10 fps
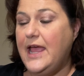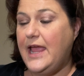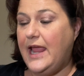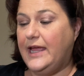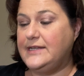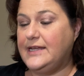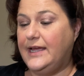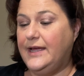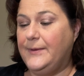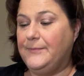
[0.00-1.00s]
And
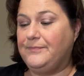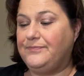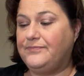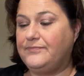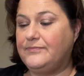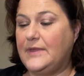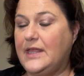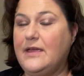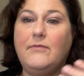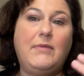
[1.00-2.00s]
um,
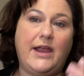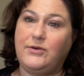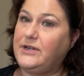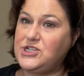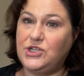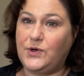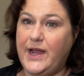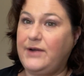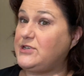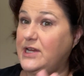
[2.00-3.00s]
my initial
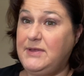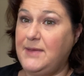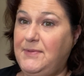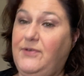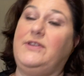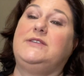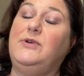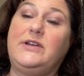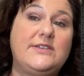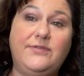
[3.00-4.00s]
grade, which I'm keeping for this
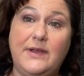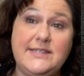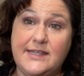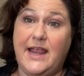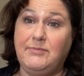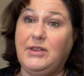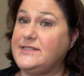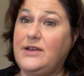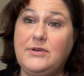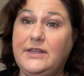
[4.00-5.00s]
book, is, a, is an A+. plus.
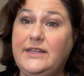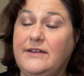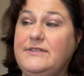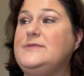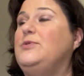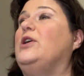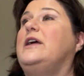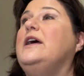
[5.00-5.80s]
I really love this book.